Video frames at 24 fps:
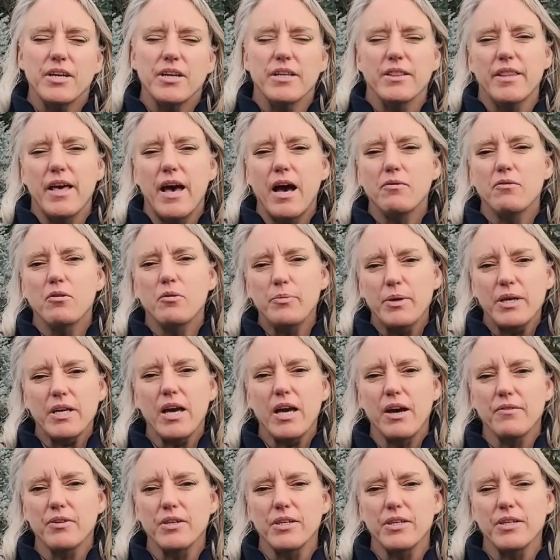and that will be
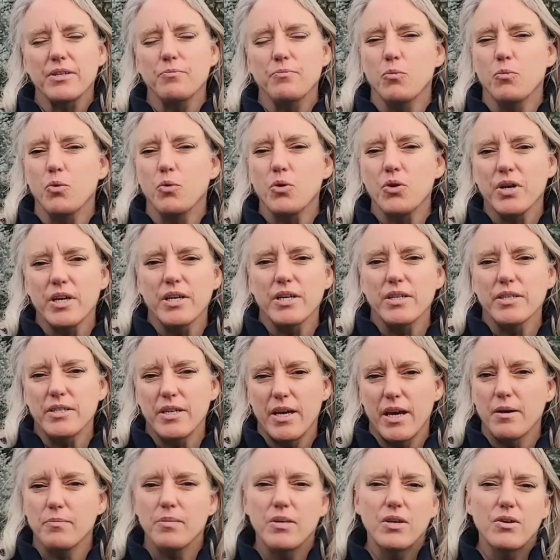covered more in
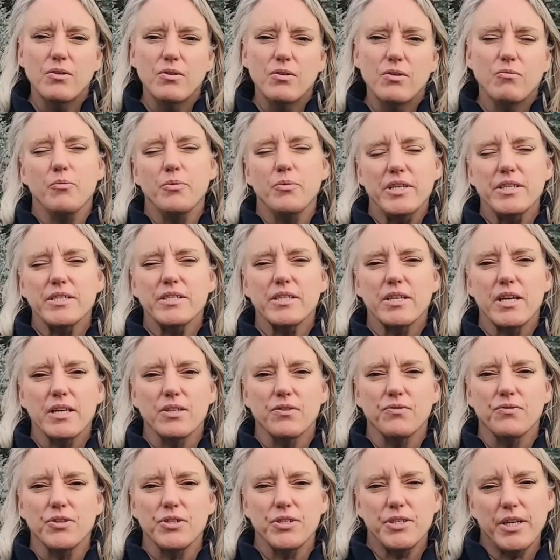depth when we discuss
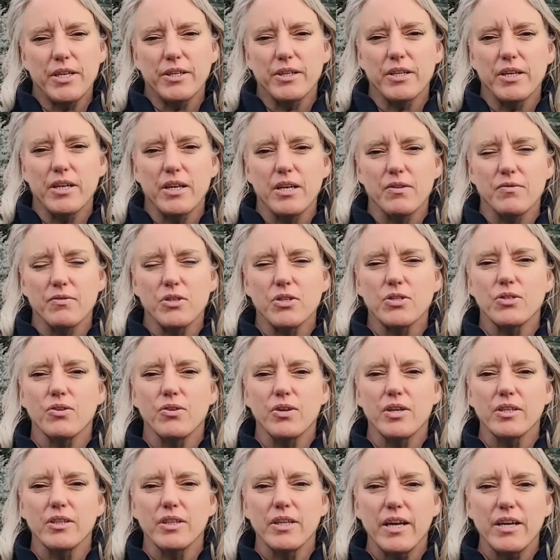the fertility of the
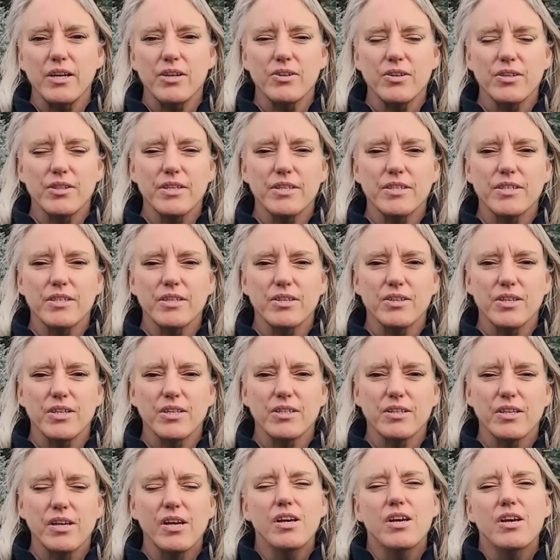soil later in this
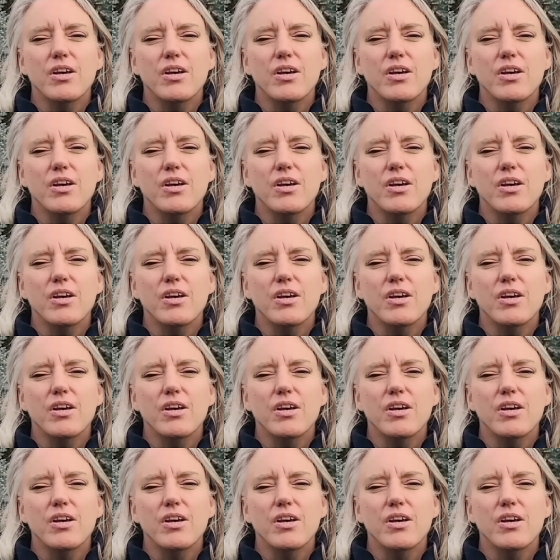series.